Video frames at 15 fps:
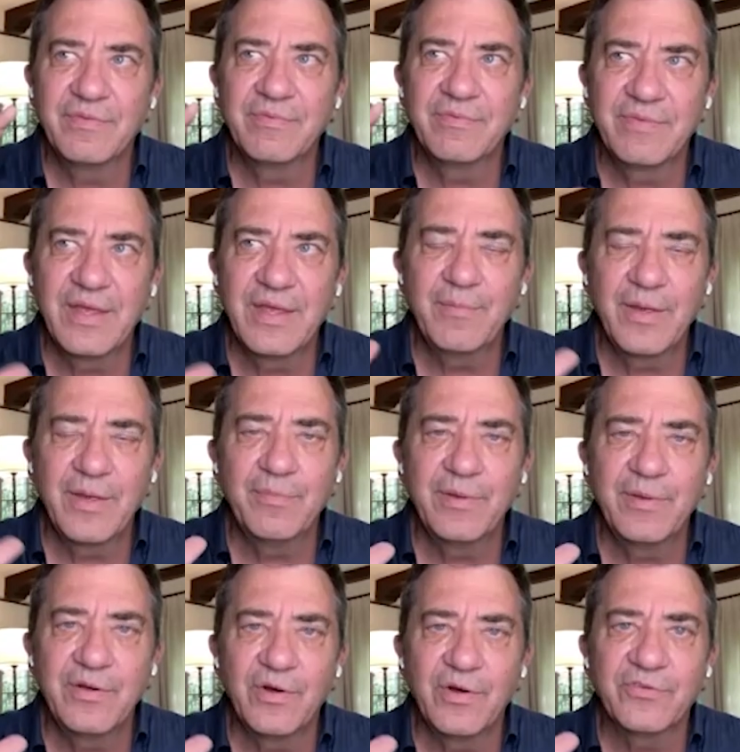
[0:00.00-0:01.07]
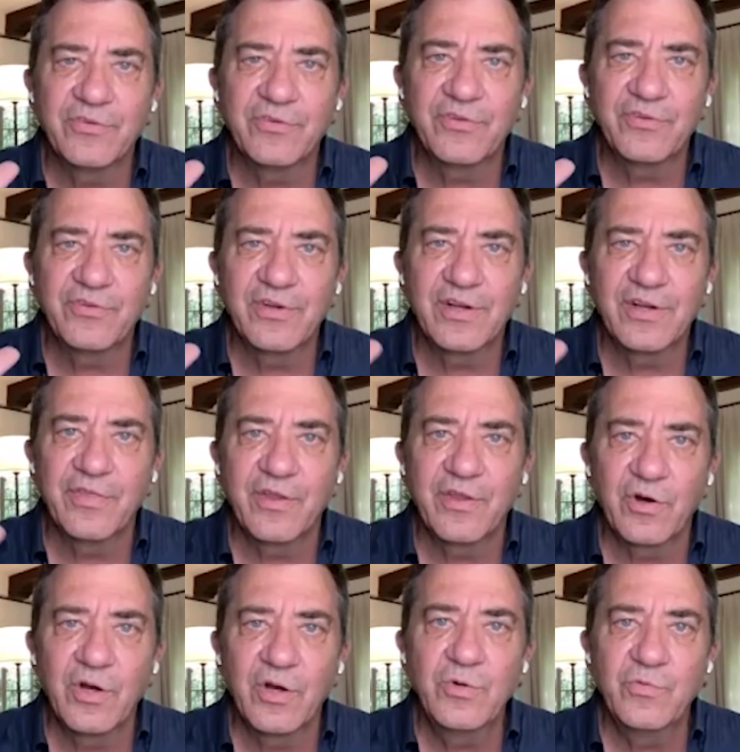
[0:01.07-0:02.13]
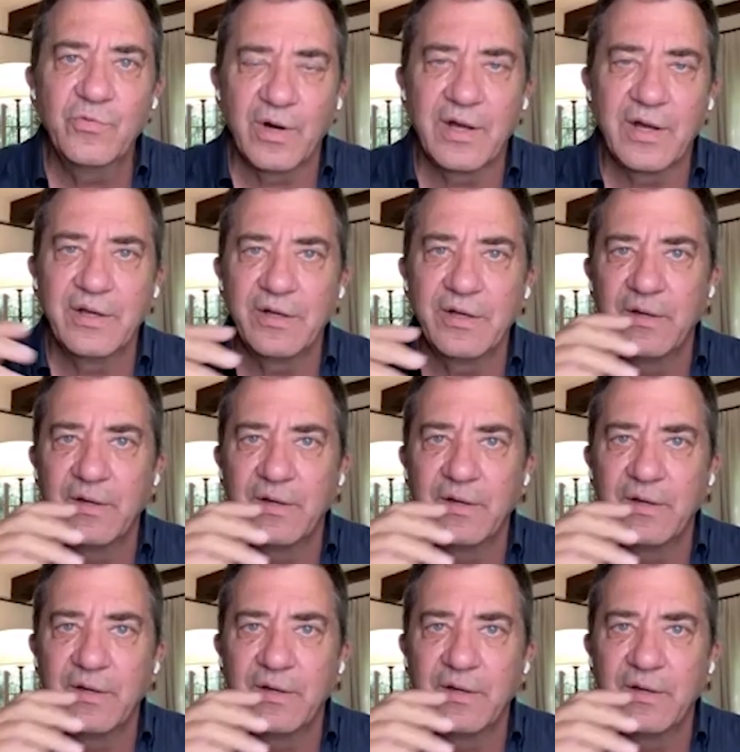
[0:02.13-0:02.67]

they may be narcissistic in their own right.